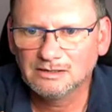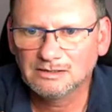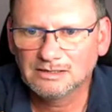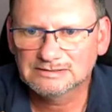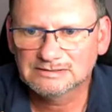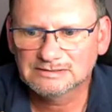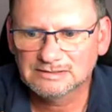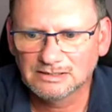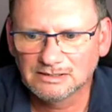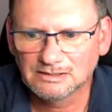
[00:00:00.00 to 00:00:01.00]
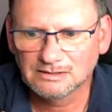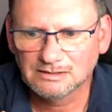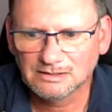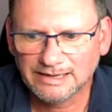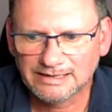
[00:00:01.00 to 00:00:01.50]
It's
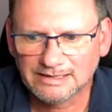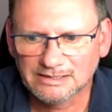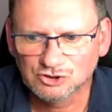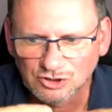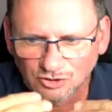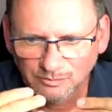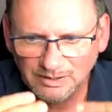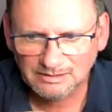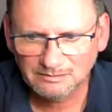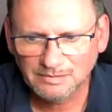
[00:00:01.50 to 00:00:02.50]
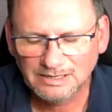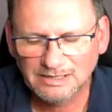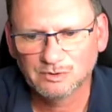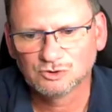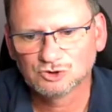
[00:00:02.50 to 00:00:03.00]
I can show my
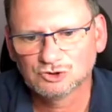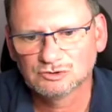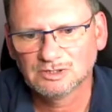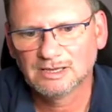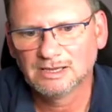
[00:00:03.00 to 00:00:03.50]
emotion.